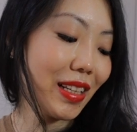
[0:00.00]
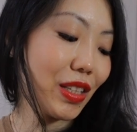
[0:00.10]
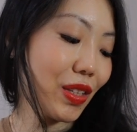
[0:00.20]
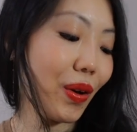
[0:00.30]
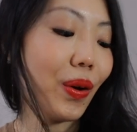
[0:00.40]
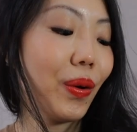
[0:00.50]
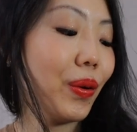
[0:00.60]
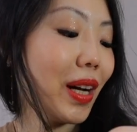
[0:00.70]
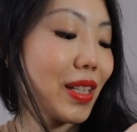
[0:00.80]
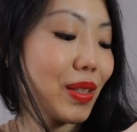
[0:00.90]

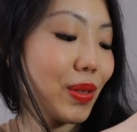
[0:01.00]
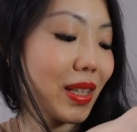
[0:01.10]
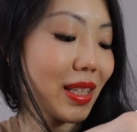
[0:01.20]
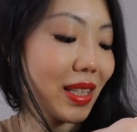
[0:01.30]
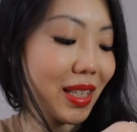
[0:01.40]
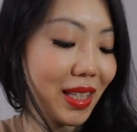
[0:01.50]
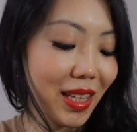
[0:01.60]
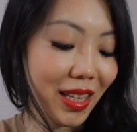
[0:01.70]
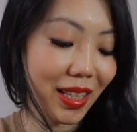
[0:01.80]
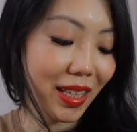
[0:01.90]
So as you can
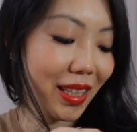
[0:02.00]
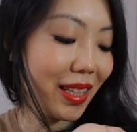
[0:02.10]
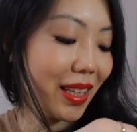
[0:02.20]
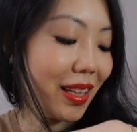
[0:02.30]
see,